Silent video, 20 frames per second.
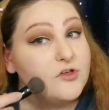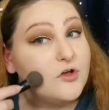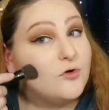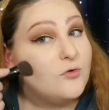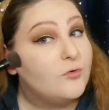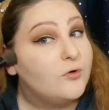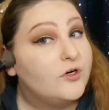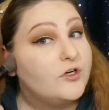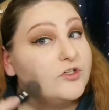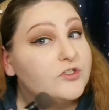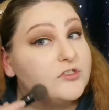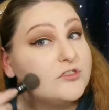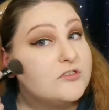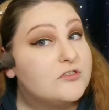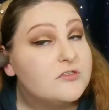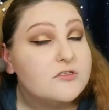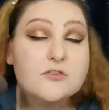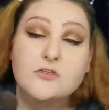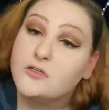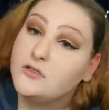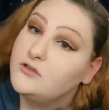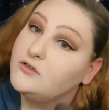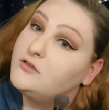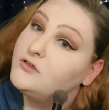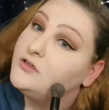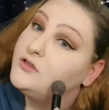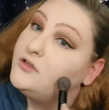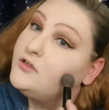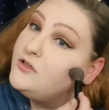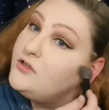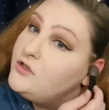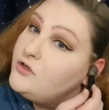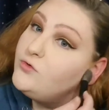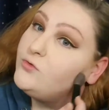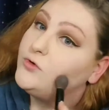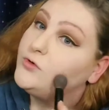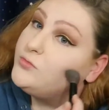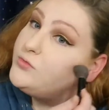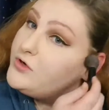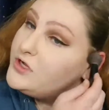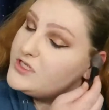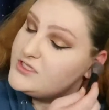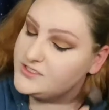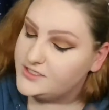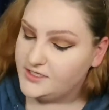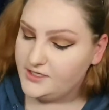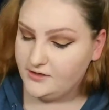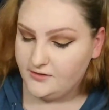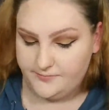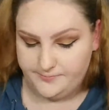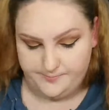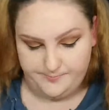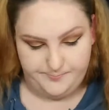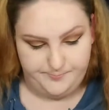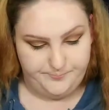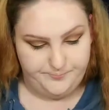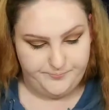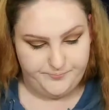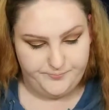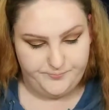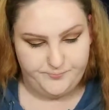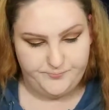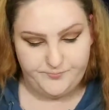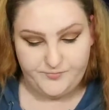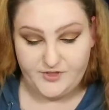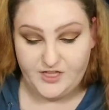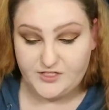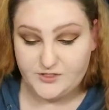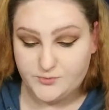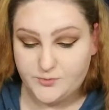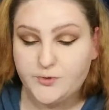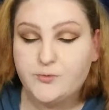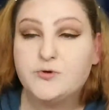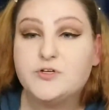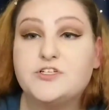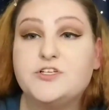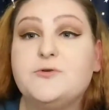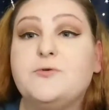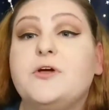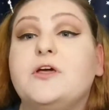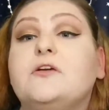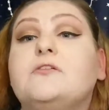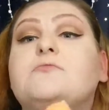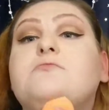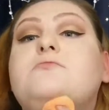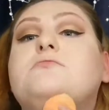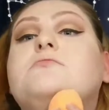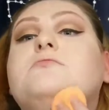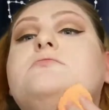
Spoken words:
So we're bronzing. That's what we're doing.